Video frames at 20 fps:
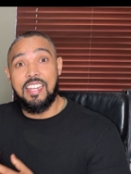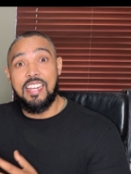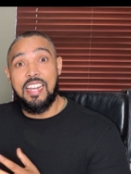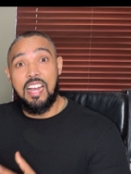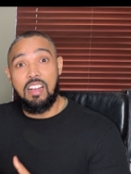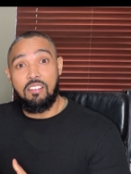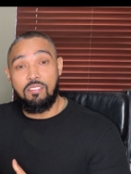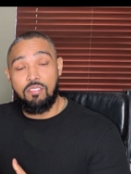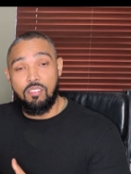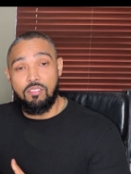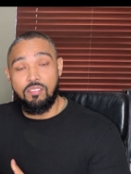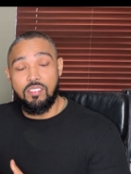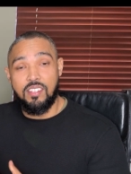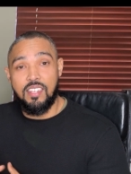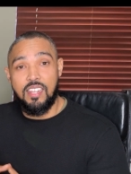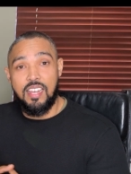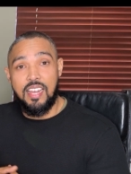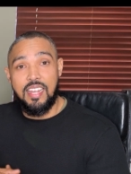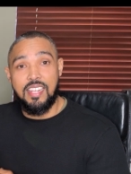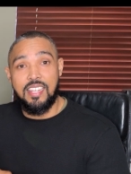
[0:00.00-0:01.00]
enough of
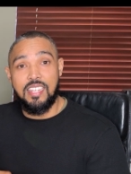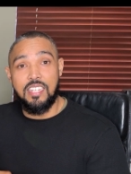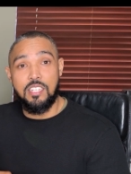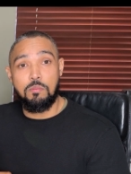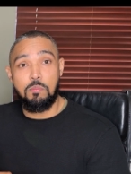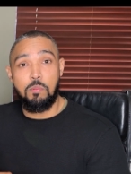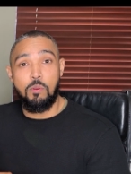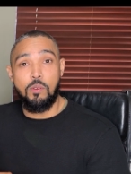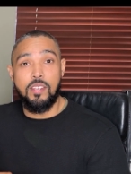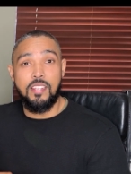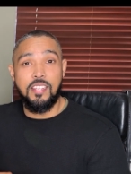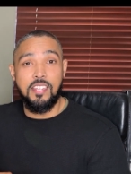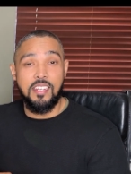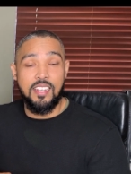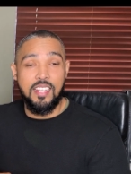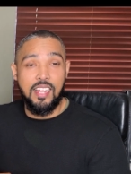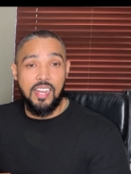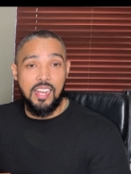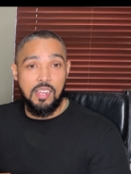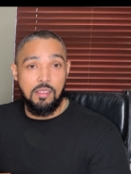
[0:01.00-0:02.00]
it at this point in
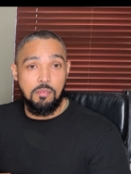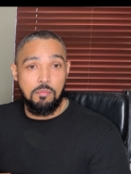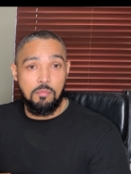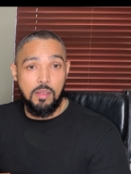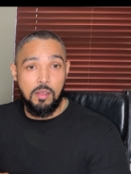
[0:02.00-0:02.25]
time.